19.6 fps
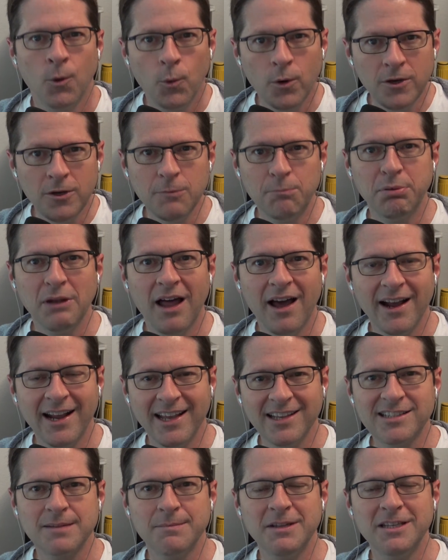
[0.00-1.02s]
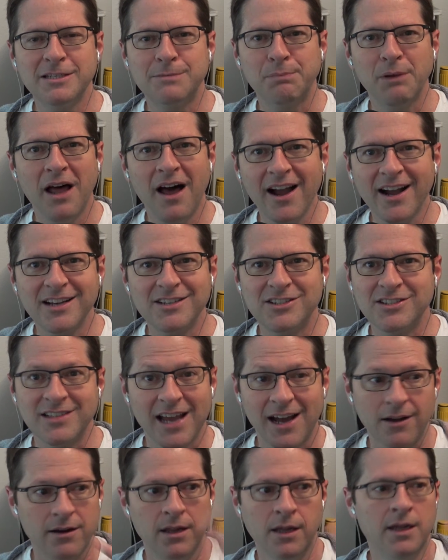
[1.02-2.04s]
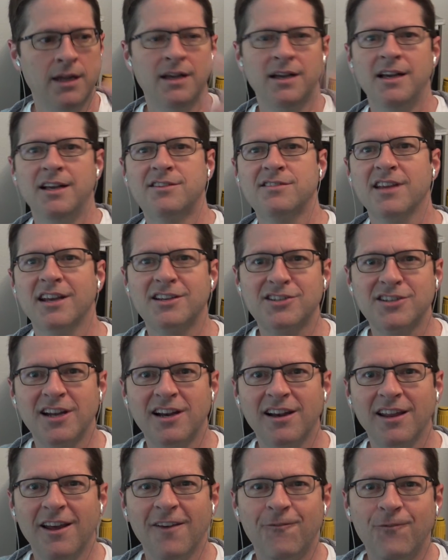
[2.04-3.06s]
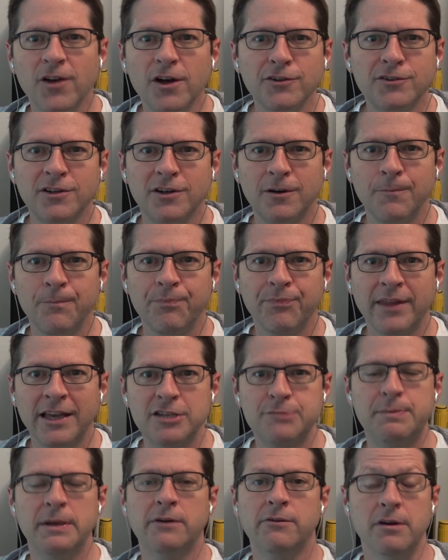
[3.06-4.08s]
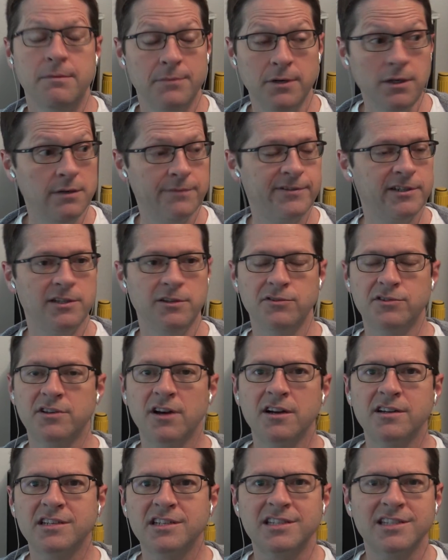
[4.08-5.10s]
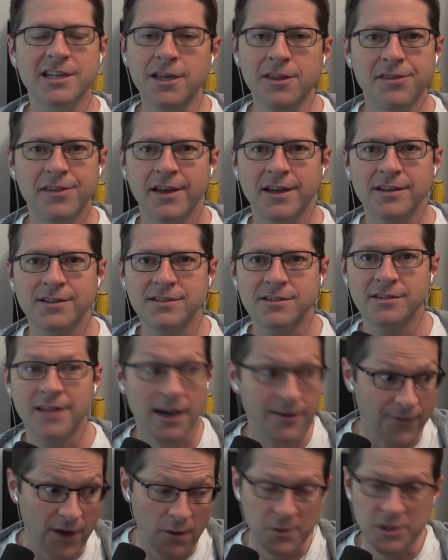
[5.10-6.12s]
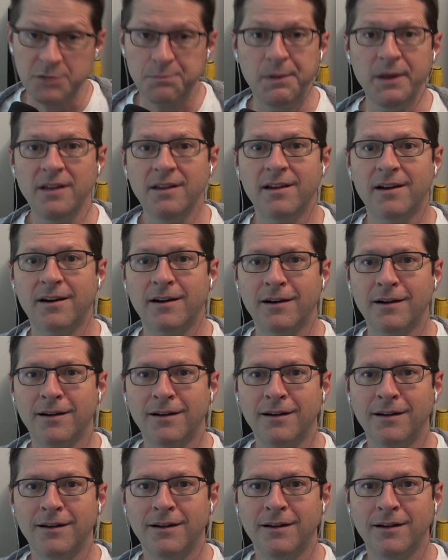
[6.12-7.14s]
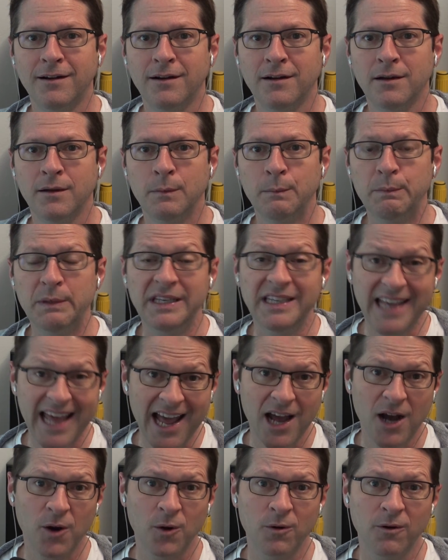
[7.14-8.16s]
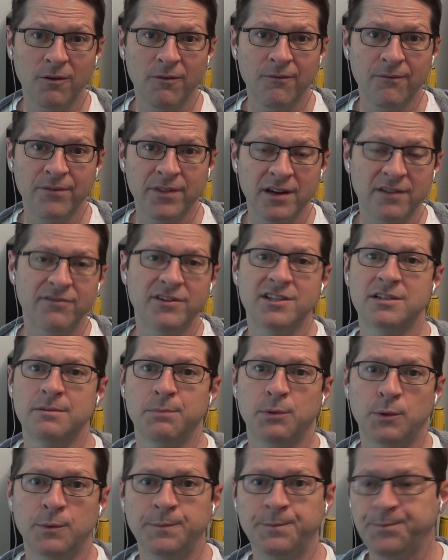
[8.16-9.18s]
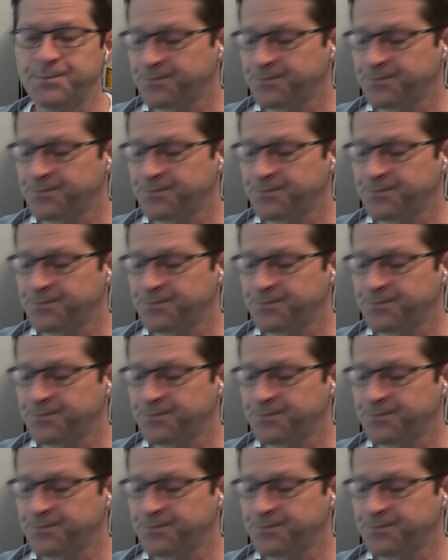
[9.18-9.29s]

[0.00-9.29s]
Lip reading: When you get some of these blockages out, it's like suddenly a filter has been removed and you start to see things that have always been there, but now they're visible.